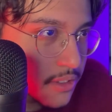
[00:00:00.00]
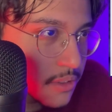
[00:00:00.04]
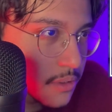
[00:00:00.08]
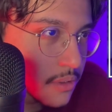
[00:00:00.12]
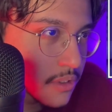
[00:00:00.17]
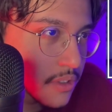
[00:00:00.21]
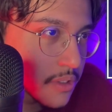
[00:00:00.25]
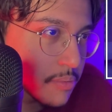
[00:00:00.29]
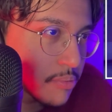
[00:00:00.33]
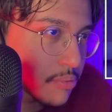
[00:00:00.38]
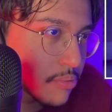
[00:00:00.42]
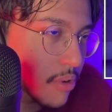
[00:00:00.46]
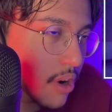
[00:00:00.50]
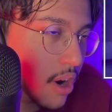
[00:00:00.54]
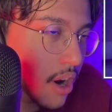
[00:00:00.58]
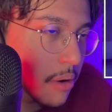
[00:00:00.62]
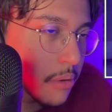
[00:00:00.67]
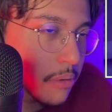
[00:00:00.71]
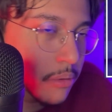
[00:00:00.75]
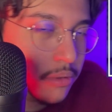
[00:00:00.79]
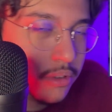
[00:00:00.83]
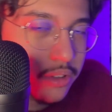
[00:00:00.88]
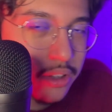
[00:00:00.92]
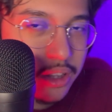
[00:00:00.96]
is
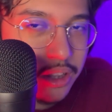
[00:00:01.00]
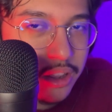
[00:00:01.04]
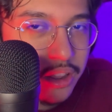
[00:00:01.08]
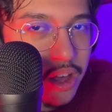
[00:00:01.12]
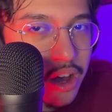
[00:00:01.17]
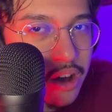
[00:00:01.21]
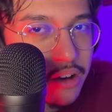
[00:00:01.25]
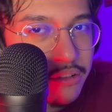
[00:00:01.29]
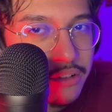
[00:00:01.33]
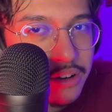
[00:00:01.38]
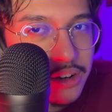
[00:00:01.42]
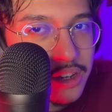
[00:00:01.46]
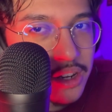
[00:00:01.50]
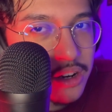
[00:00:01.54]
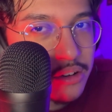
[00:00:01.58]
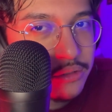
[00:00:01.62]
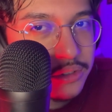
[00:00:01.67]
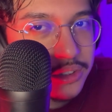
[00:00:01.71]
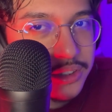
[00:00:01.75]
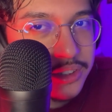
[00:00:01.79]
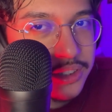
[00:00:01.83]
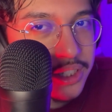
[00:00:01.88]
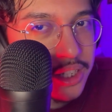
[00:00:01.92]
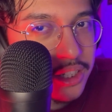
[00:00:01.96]
probably loving every
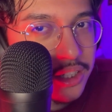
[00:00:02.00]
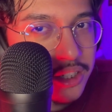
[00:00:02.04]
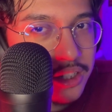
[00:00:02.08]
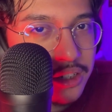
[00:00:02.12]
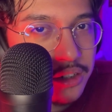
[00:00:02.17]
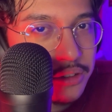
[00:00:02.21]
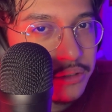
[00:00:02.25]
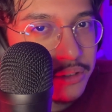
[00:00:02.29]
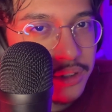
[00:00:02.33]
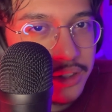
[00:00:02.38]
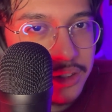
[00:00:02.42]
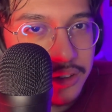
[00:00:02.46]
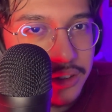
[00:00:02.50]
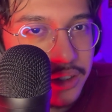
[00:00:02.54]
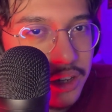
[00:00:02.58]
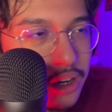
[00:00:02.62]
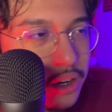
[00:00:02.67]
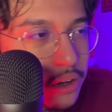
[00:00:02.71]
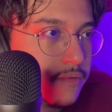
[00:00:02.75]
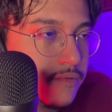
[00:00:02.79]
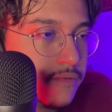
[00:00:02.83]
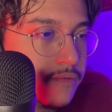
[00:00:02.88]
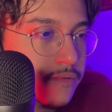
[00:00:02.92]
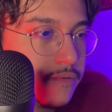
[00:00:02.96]
second of it, though.